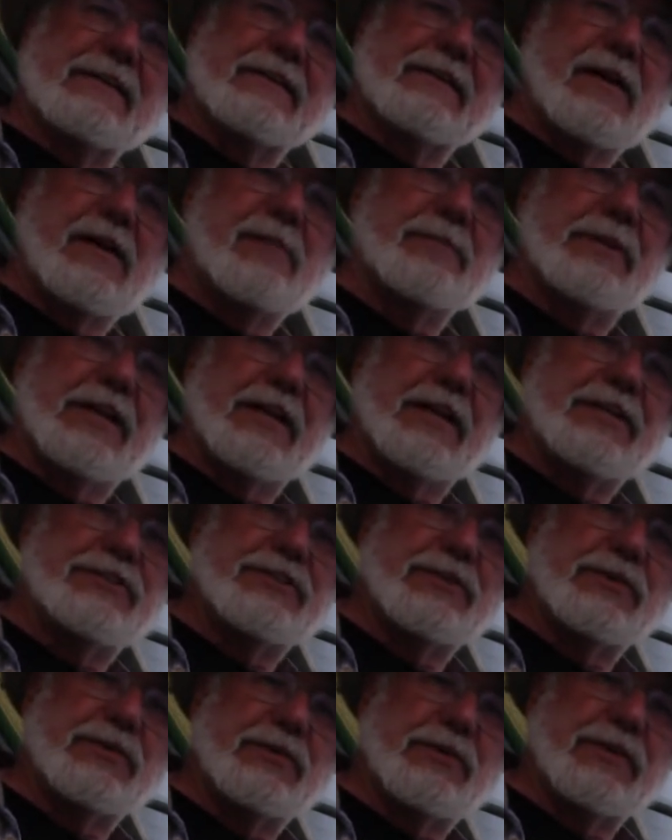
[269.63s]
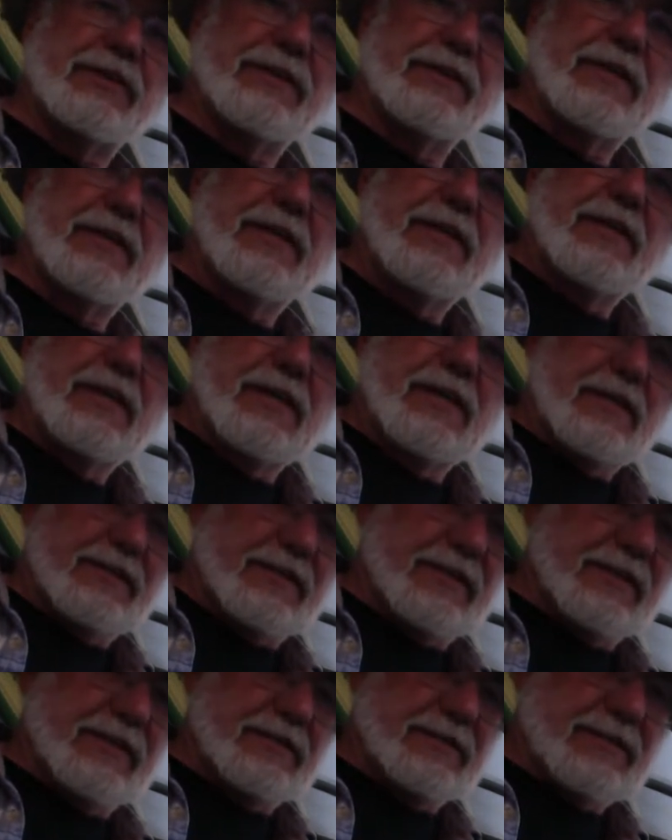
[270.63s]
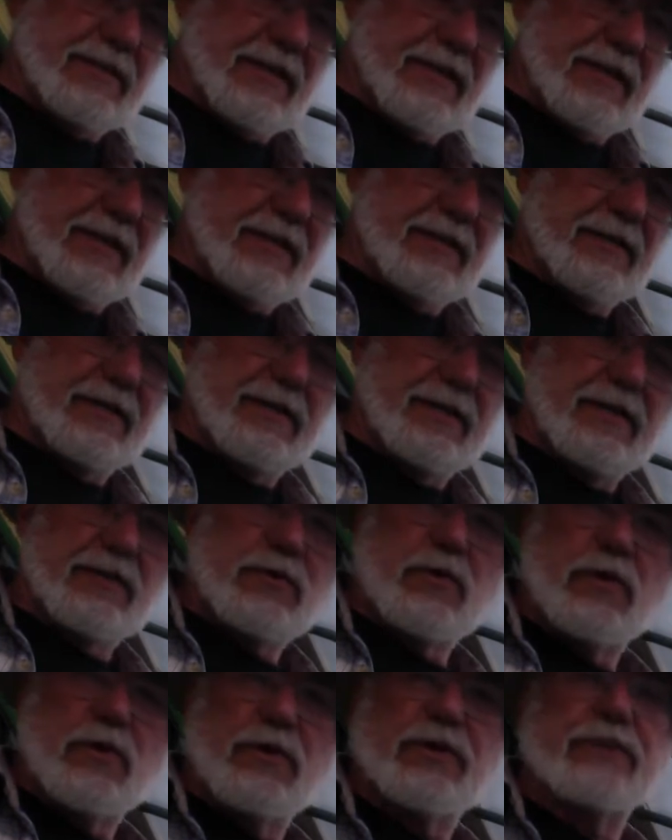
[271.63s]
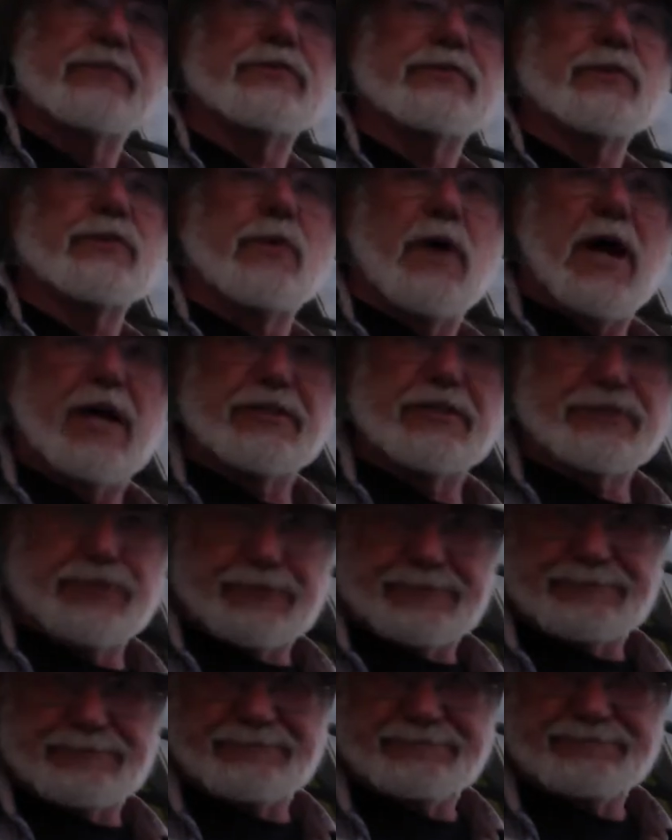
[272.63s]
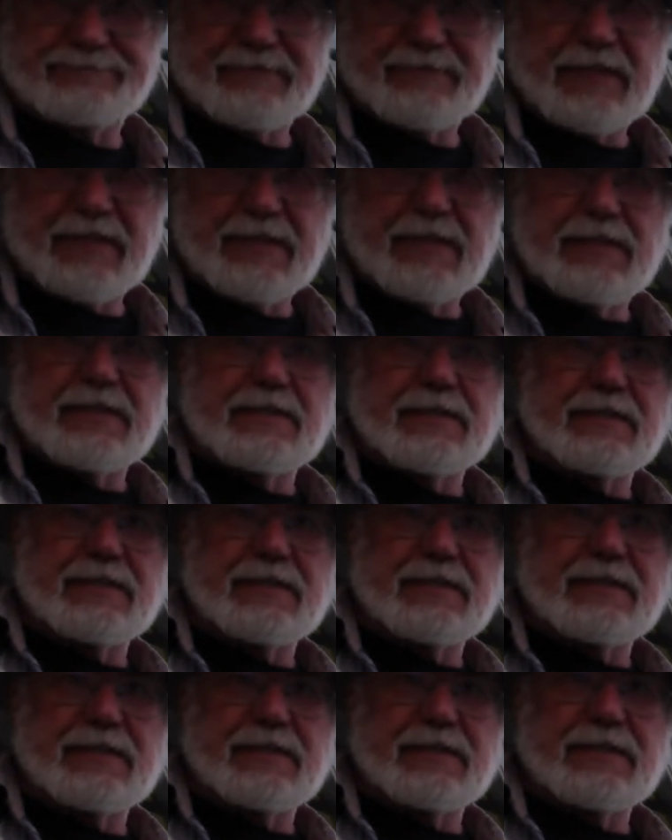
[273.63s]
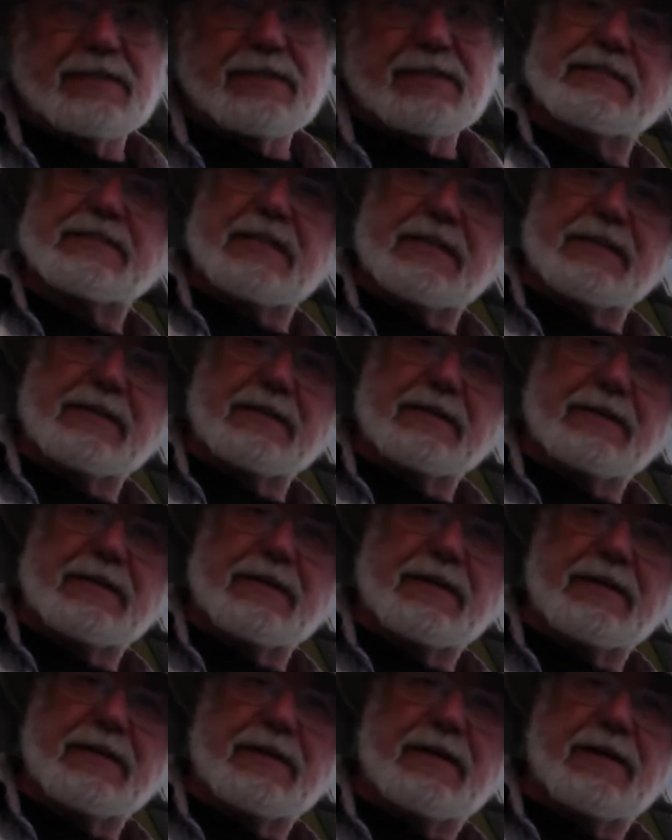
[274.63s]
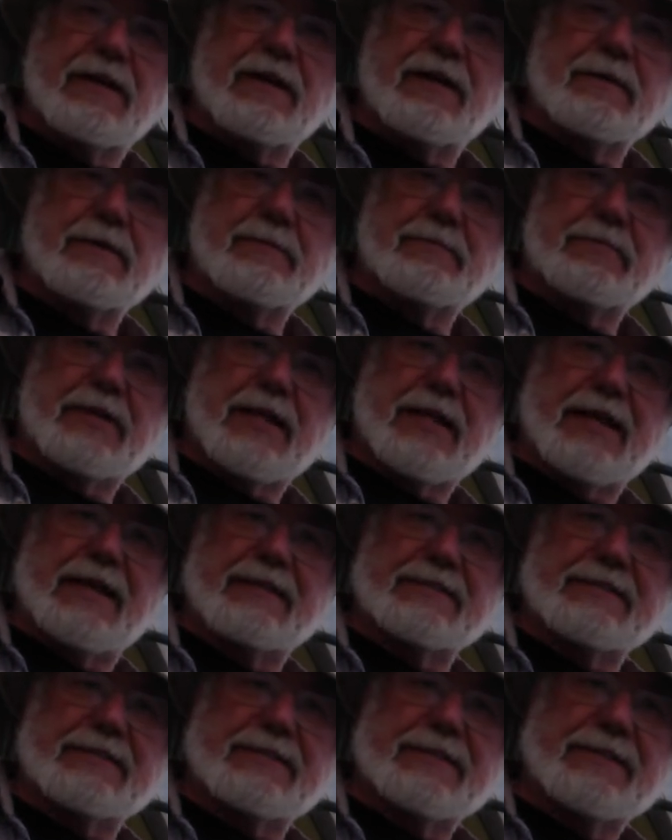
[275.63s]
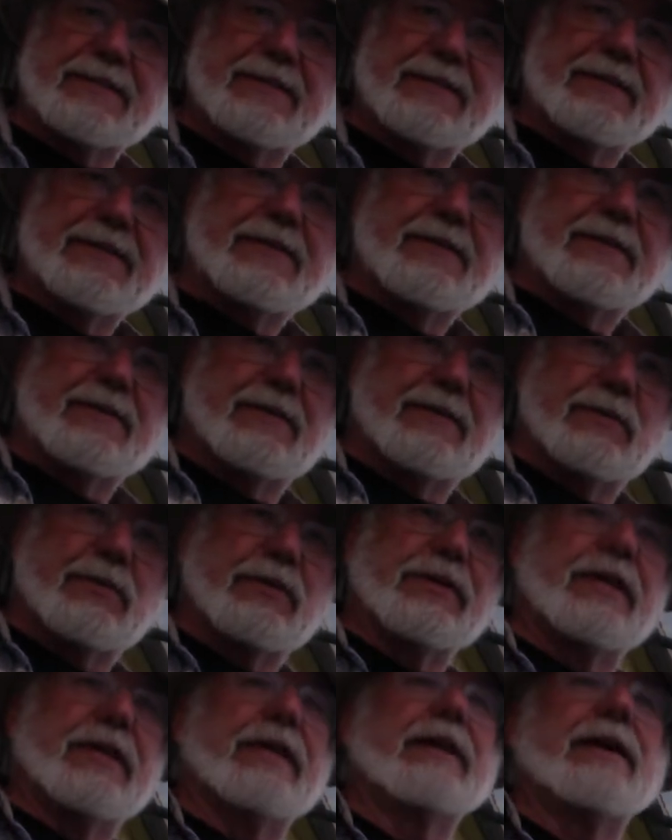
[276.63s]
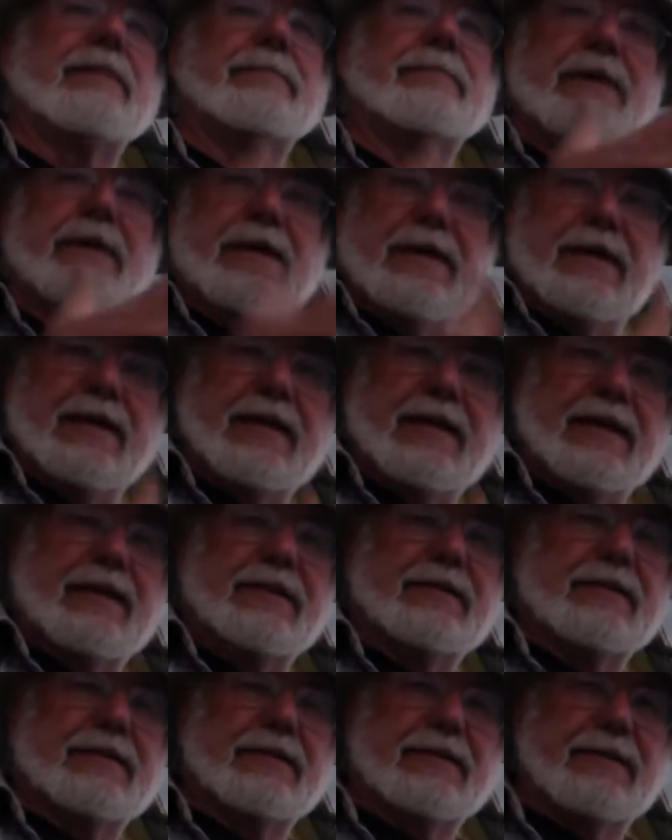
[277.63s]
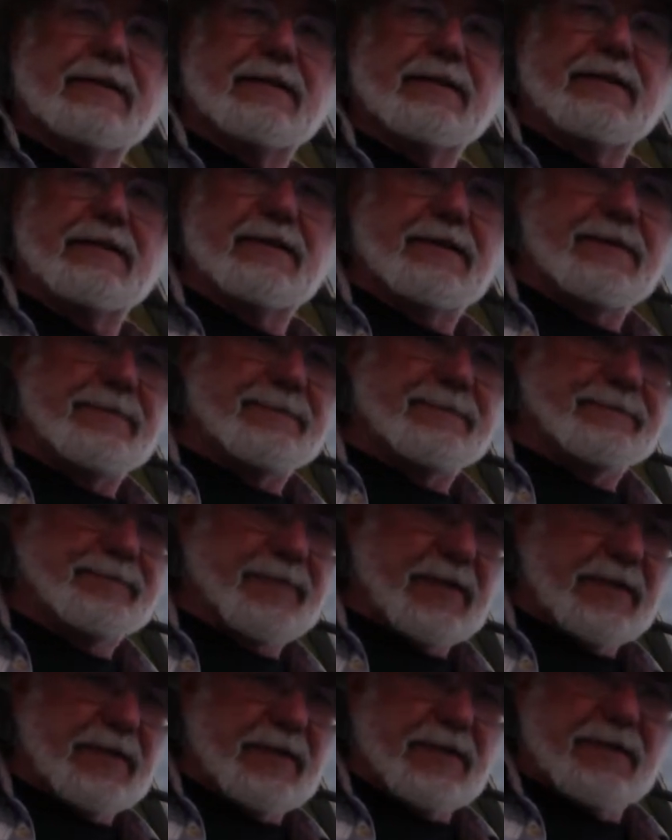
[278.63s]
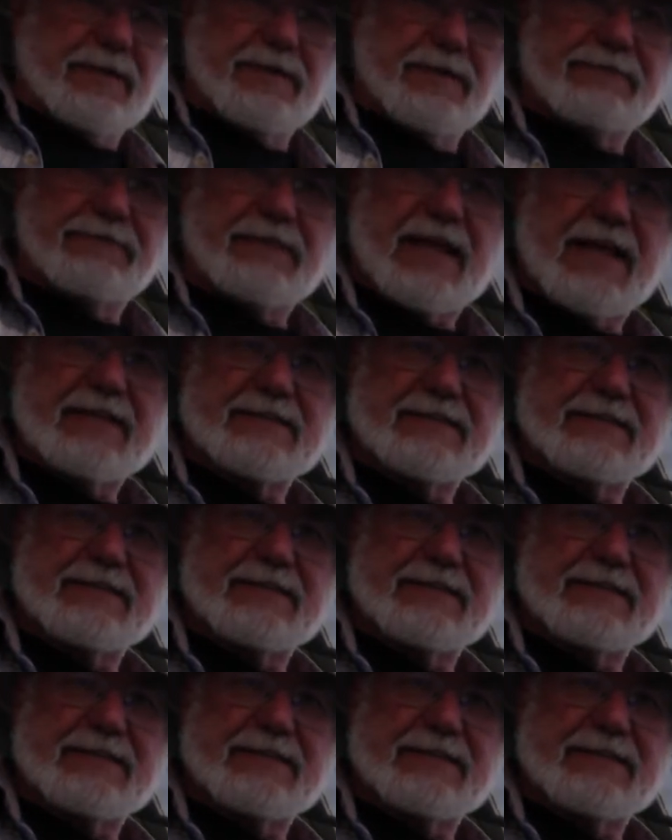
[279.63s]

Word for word: combination with things like uh, corn and squash, big seeded uh, plants that will get up ahead. Um, the flax